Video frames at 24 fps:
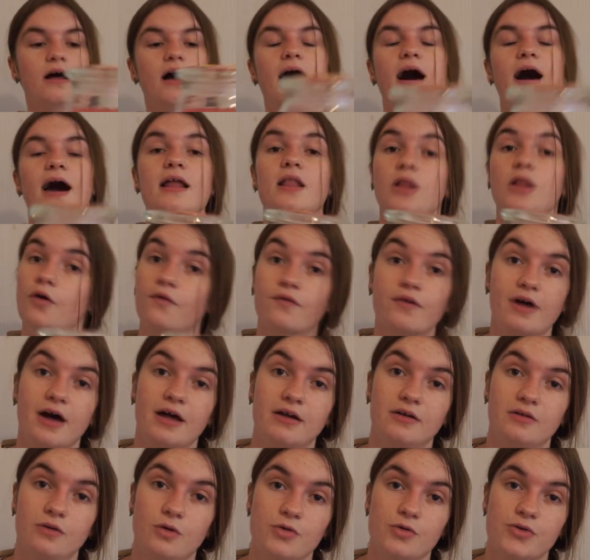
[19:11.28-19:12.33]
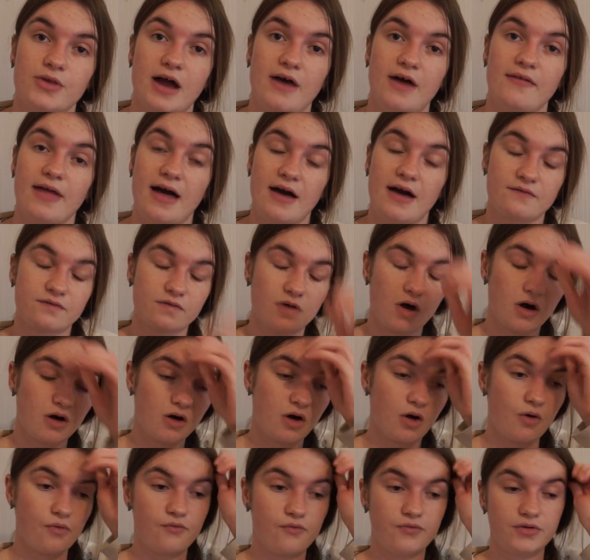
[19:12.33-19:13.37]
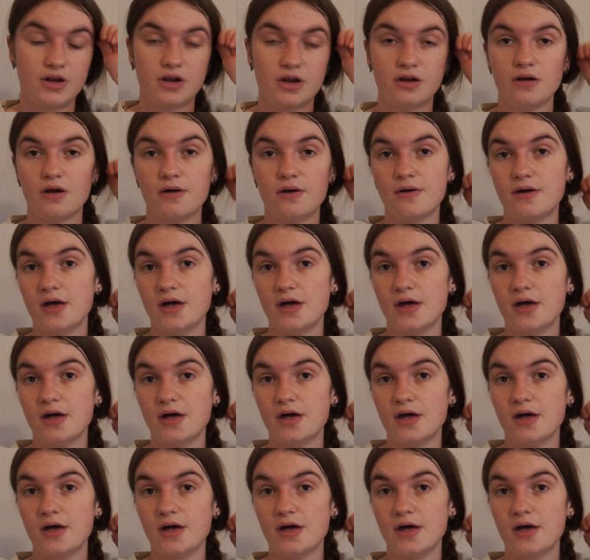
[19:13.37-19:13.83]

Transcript: I love candles now that I've got confident